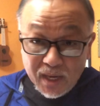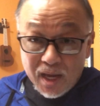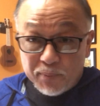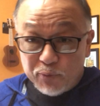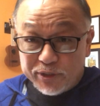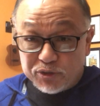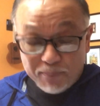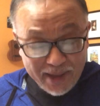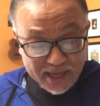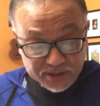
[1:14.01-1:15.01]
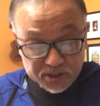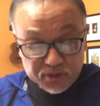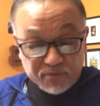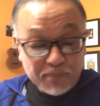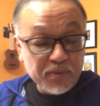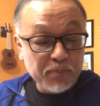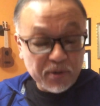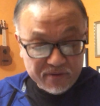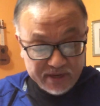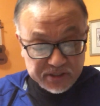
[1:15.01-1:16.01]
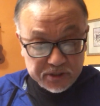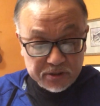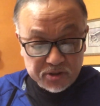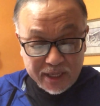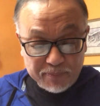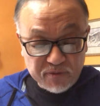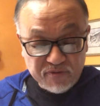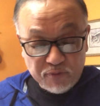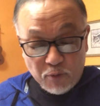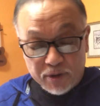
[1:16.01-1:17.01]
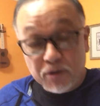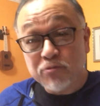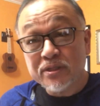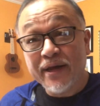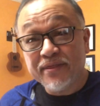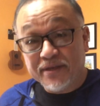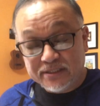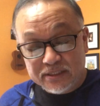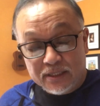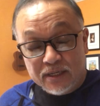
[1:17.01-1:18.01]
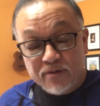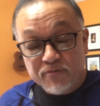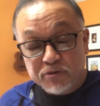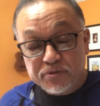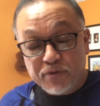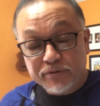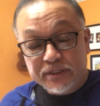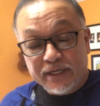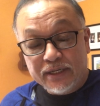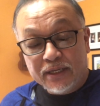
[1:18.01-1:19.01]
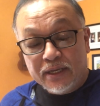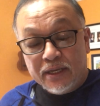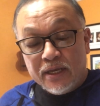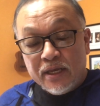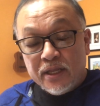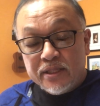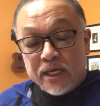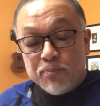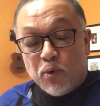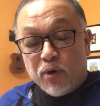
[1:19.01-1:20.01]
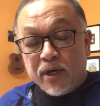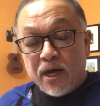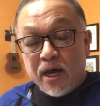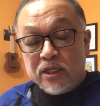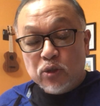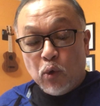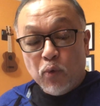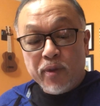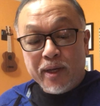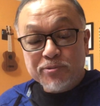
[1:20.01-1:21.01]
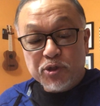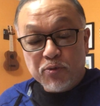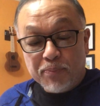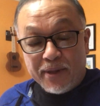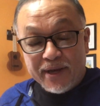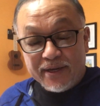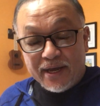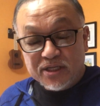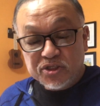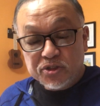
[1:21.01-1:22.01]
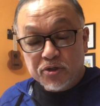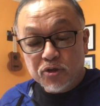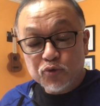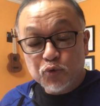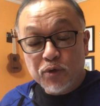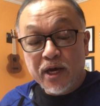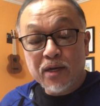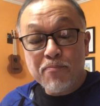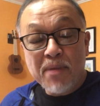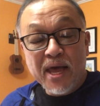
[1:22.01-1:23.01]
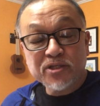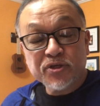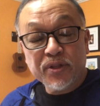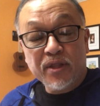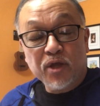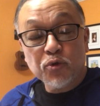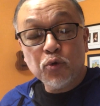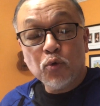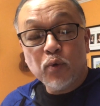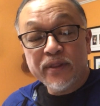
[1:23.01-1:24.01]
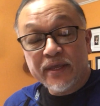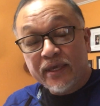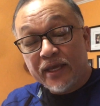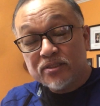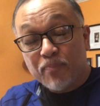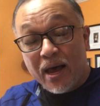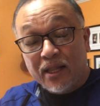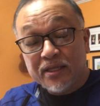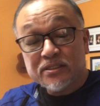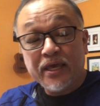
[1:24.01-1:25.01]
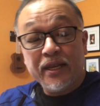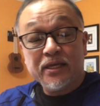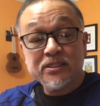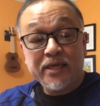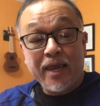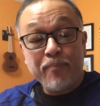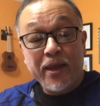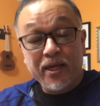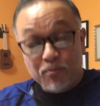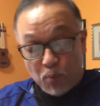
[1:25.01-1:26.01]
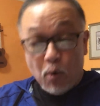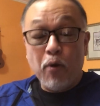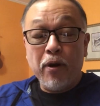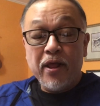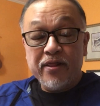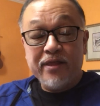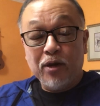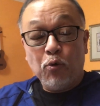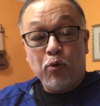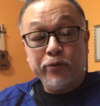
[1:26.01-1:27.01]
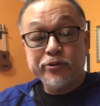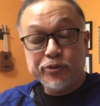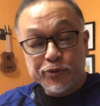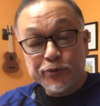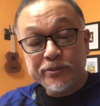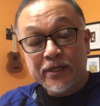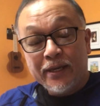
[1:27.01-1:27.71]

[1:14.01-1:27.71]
going to read you a passage from the book of Esther, chapter 4. It goes like this, verse 13. Then Mordecai told them to reply to Esther, "Do not imagine that you in the king's palace can escape any more than all the Jews.